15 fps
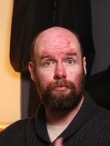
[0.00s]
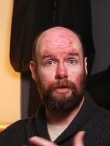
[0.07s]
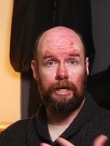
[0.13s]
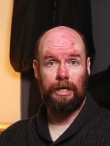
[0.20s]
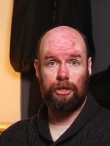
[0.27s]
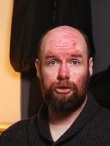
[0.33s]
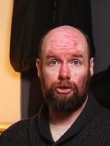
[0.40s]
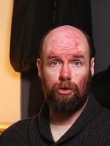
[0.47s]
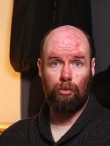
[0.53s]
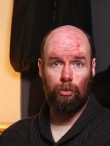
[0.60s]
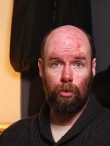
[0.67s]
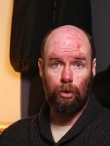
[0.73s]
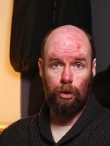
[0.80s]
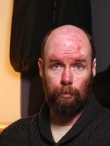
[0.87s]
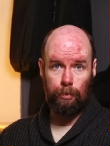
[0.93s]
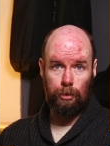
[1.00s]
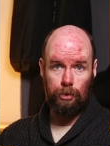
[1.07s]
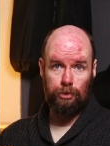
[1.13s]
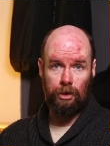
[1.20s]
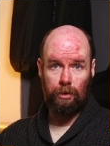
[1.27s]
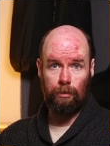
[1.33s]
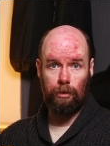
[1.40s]
for headshot work,
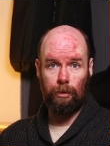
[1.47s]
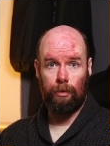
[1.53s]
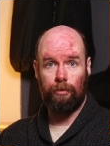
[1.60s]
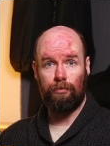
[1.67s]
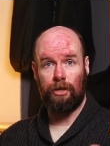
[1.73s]
portrait work where